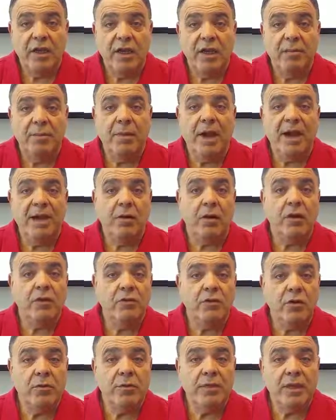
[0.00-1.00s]
It might
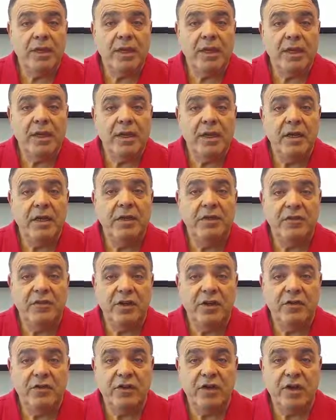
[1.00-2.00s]
also be
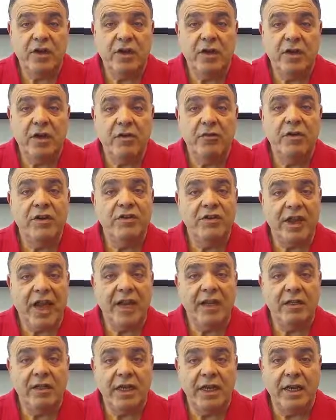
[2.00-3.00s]
assisting a
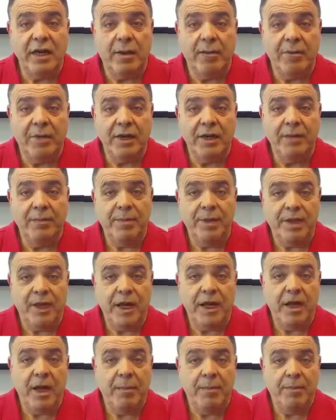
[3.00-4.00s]
recycling company
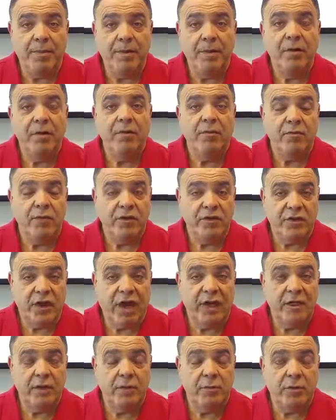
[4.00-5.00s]
picking up
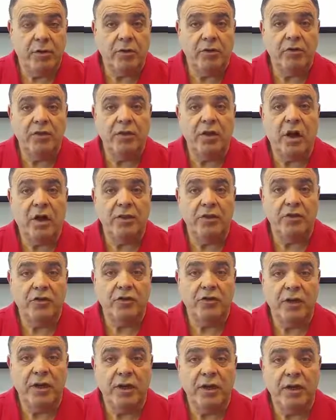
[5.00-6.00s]
recyclables on the
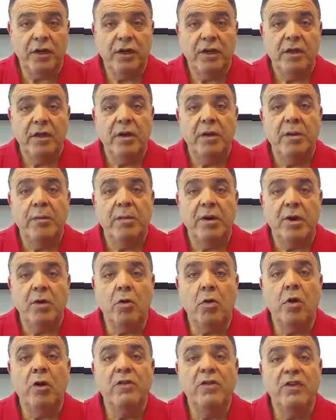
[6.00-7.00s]
street. But in
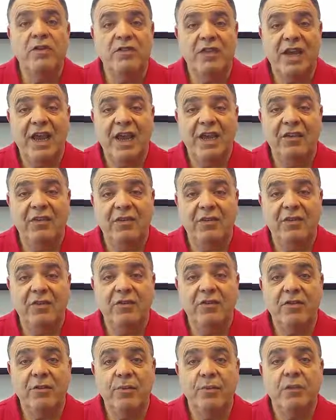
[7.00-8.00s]
all these
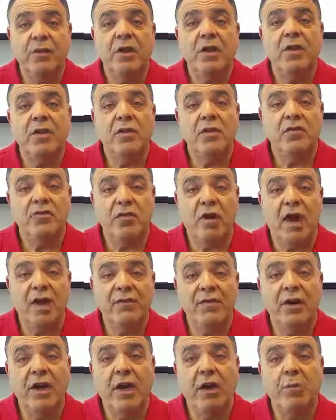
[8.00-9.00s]
cases, the
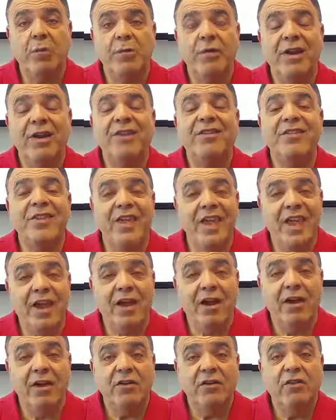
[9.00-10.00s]
driver helper is
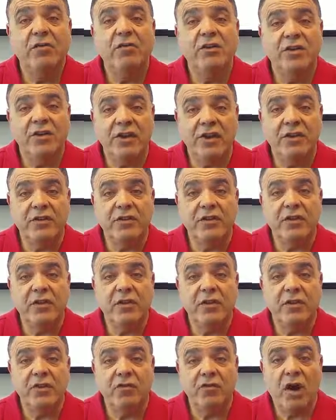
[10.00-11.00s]
there to assist
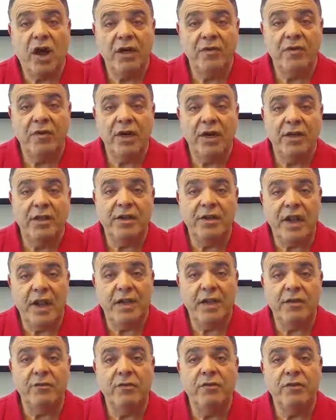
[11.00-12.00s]
the driver in the
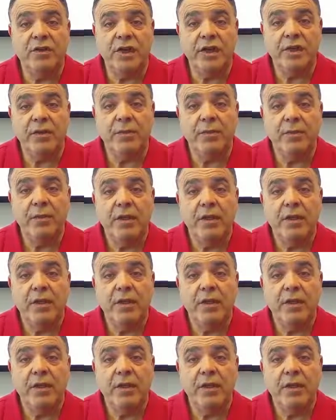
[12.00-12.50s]
daily routine.